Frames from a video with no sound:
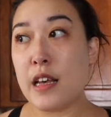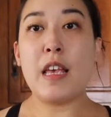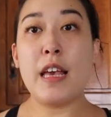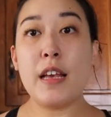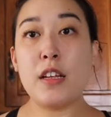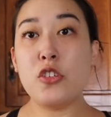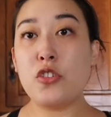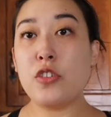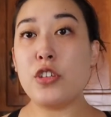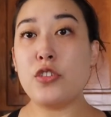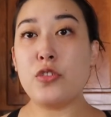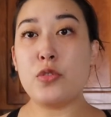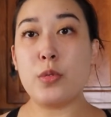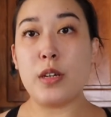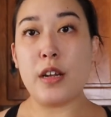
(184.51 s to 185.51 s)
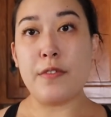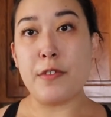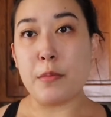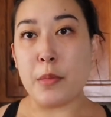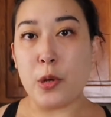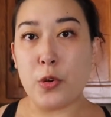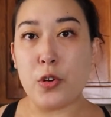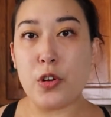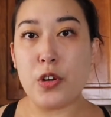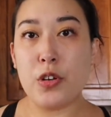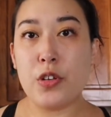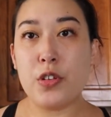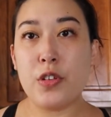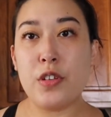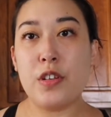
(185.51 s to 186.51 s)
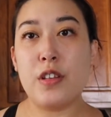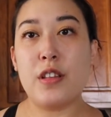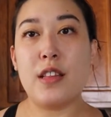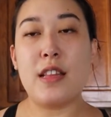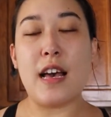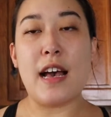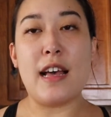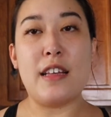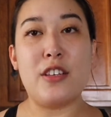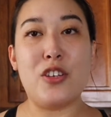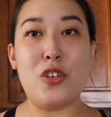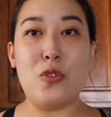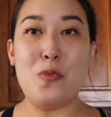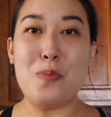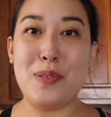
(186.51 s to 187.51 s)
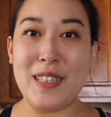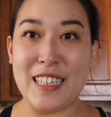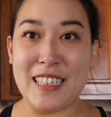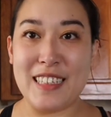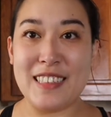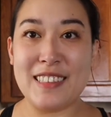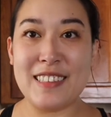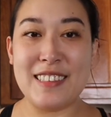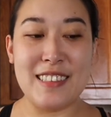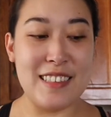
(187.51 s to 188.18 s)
and you can use whatever milk that you please.